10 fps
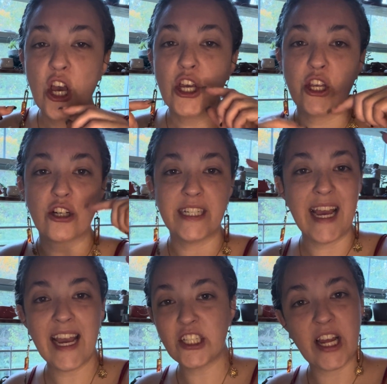your
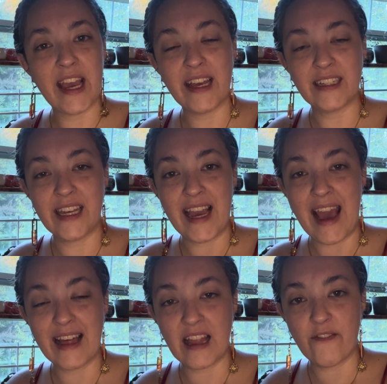
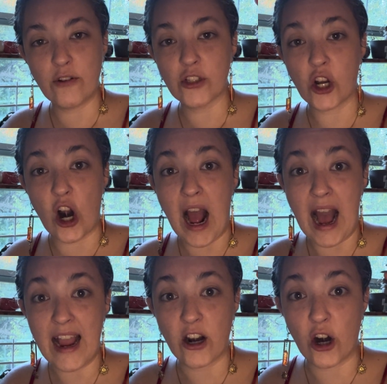DHEA levels are
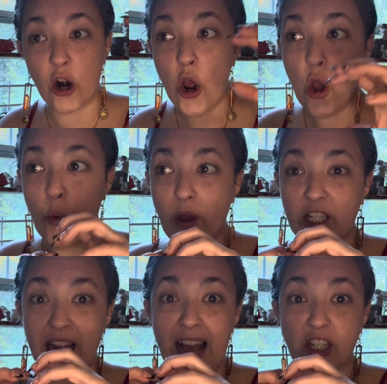higher, which
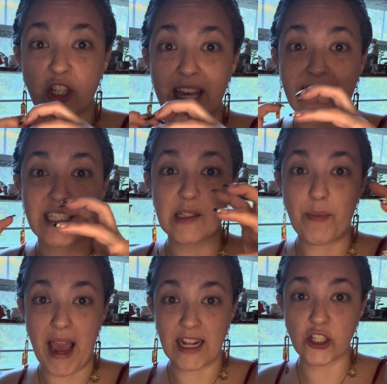actually
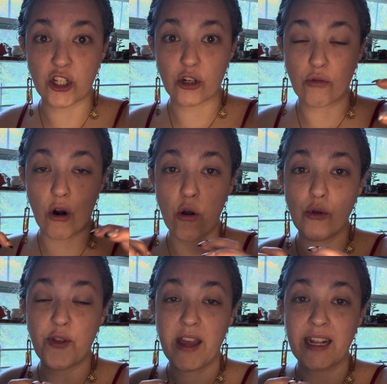expands your
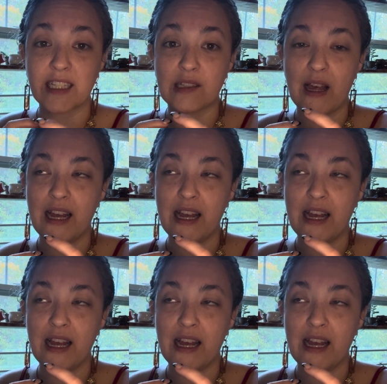growth. It's